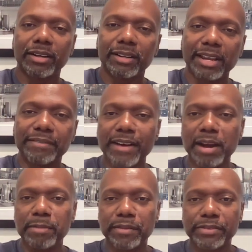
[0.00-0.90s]
they fired
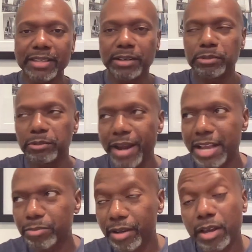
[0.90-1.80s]
me for sexual
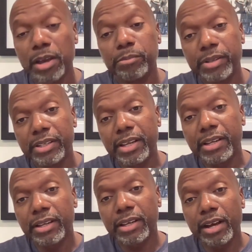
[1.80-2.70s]
harassment. But
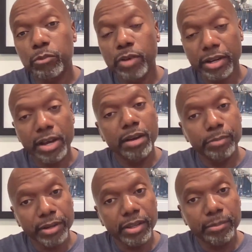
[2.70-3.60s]
then one
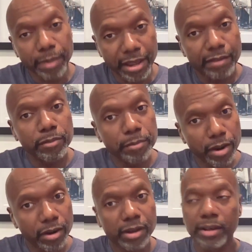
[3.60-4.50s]
company, Bank of
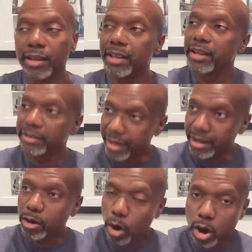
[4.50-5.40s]
America, they
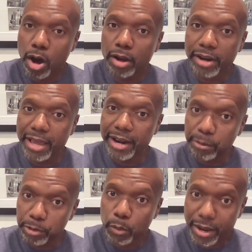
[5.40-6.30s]
called and they
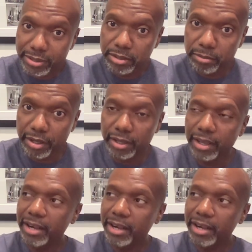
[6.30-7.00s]
requested me.